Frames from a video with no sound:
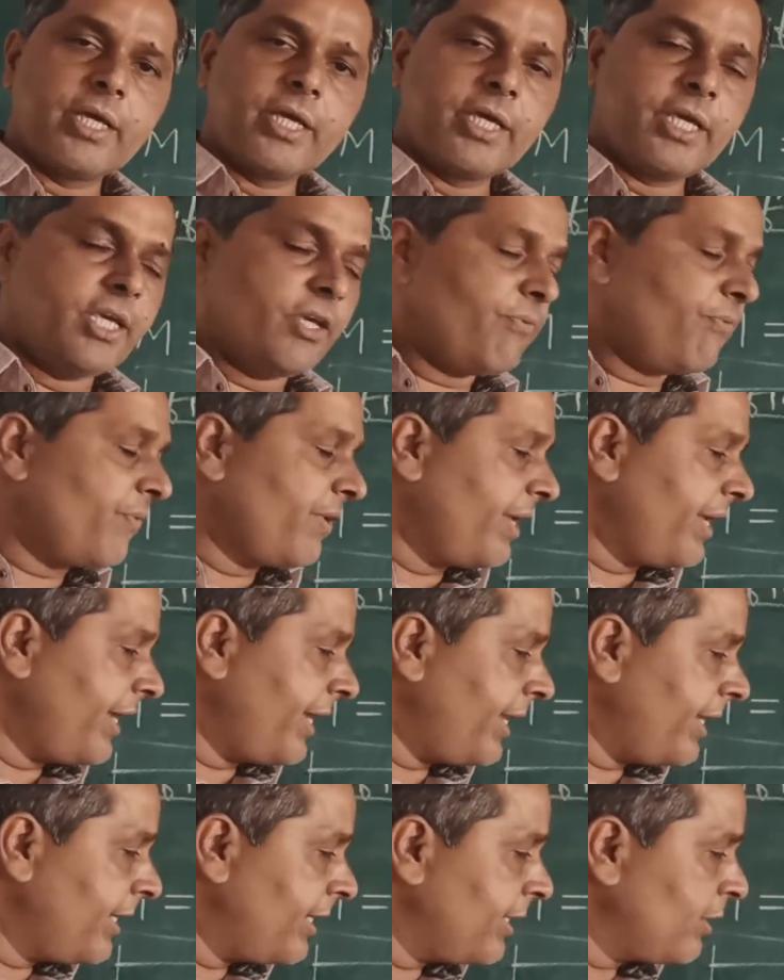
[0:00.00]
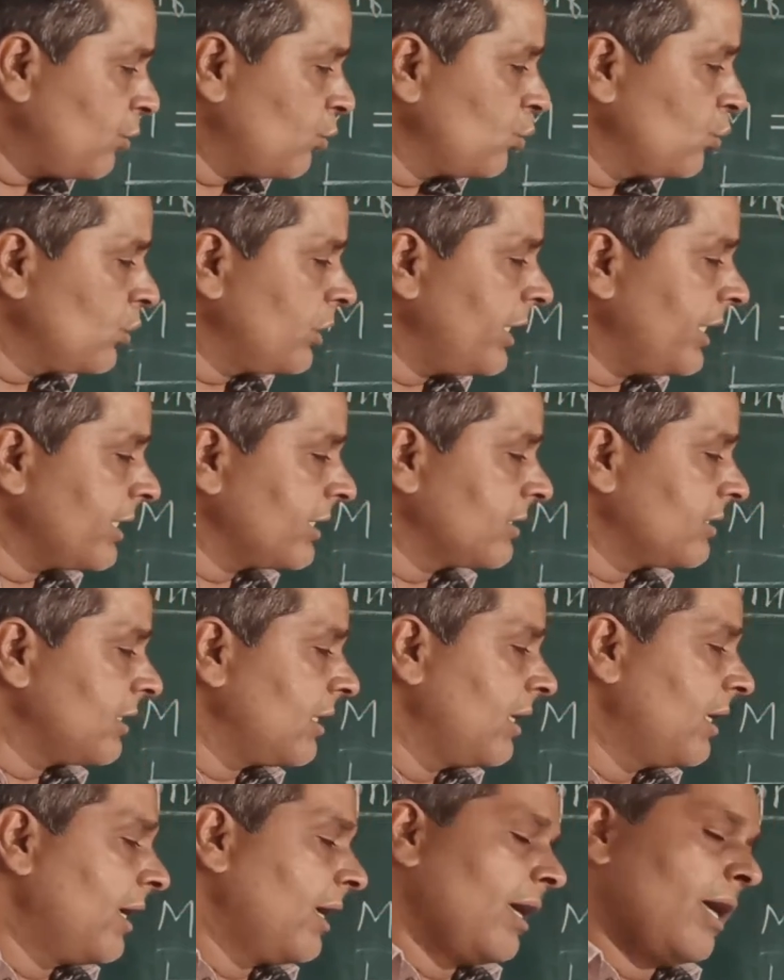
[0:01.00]
If any two
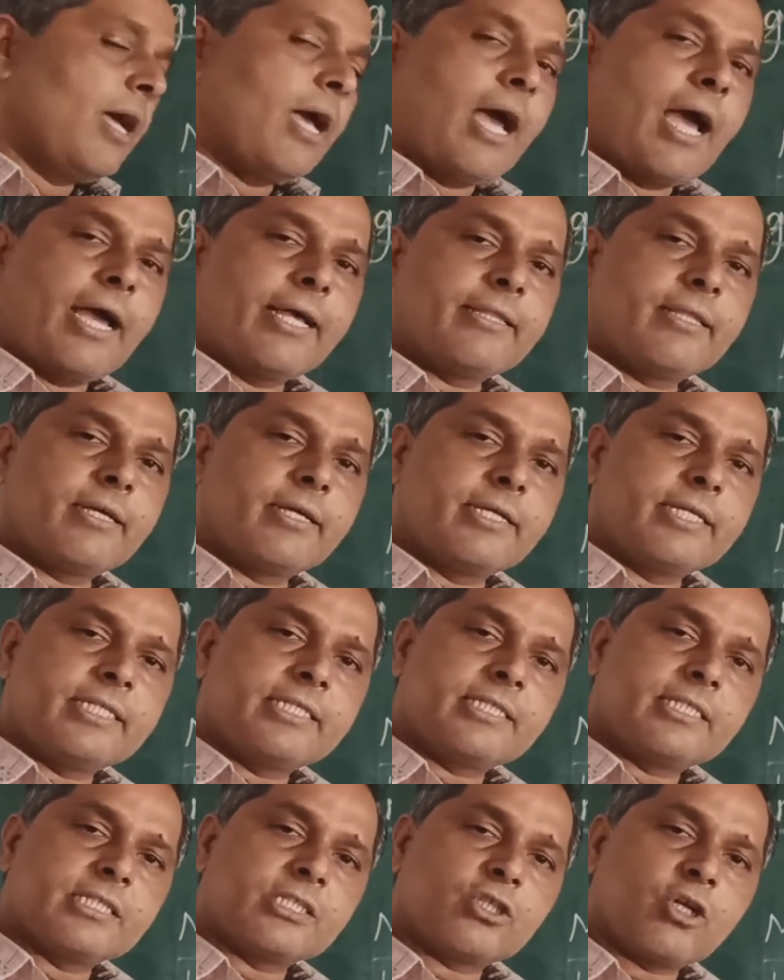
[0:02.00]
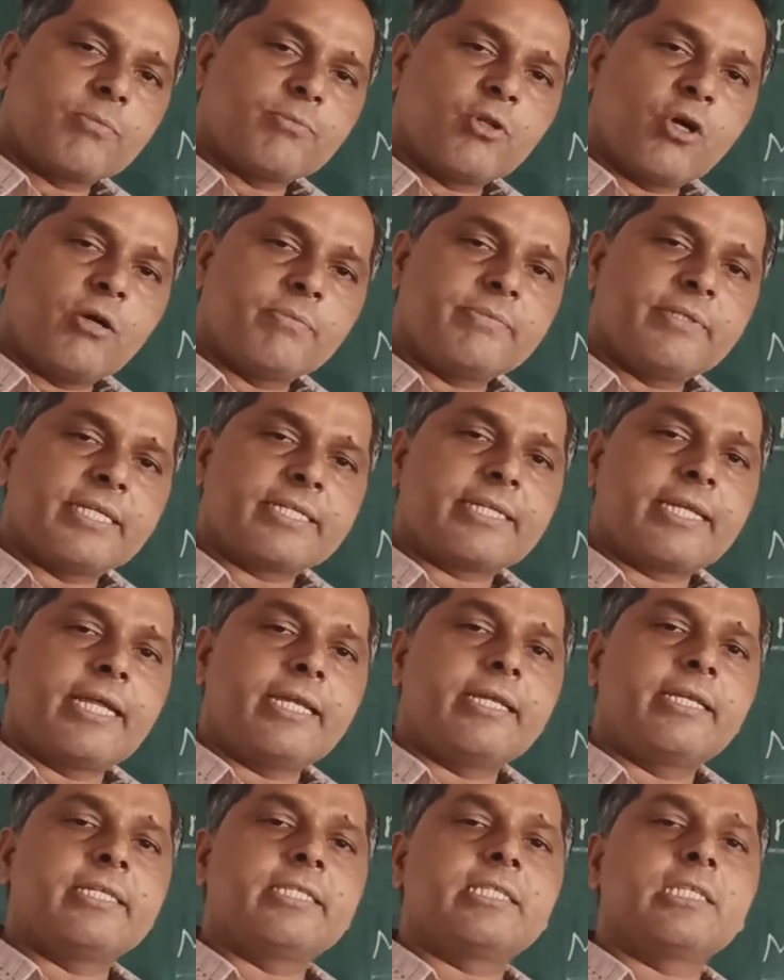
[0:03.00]
things, either distance of the object
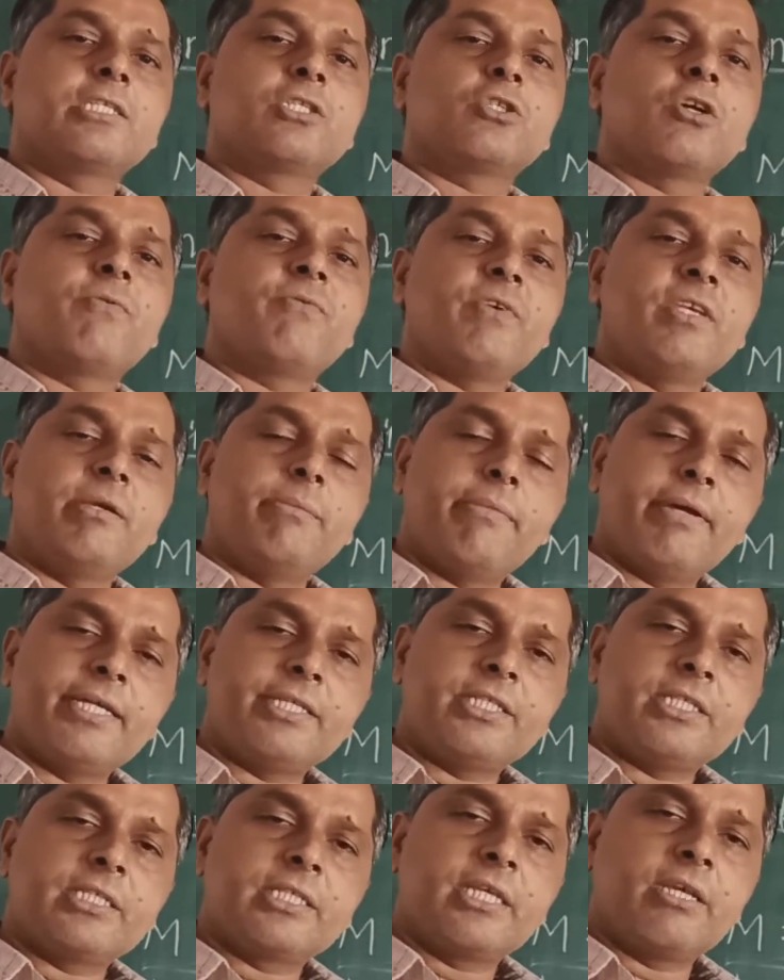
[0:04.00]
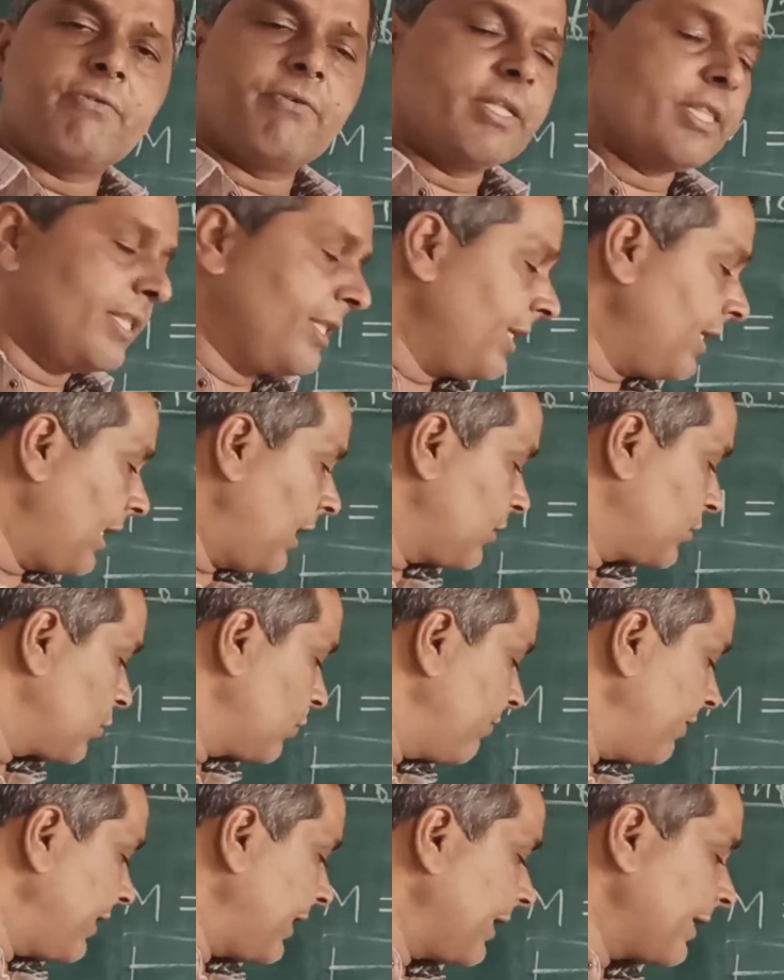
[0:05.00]
and distance of image is given, then
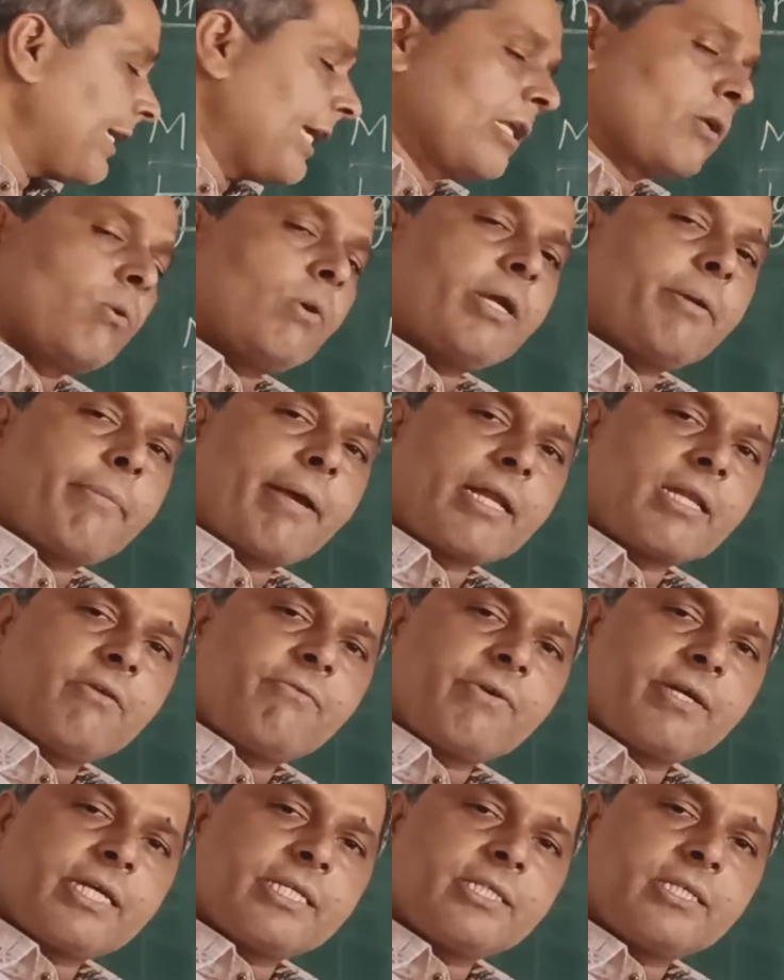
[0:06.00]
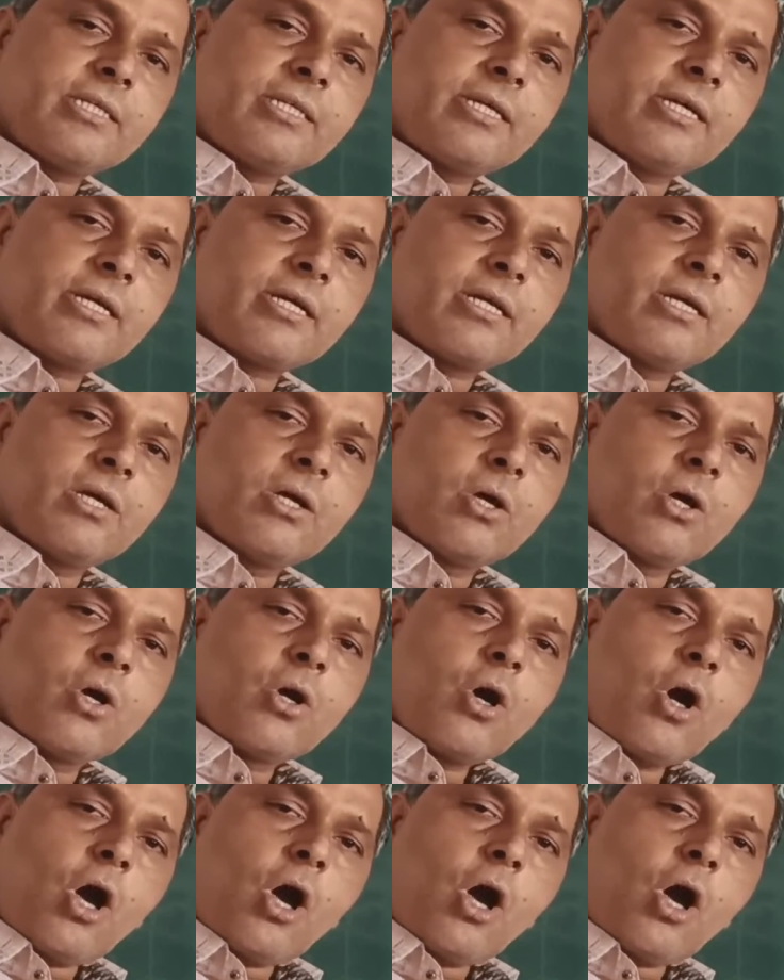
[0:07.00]
also we can calculate magnification here.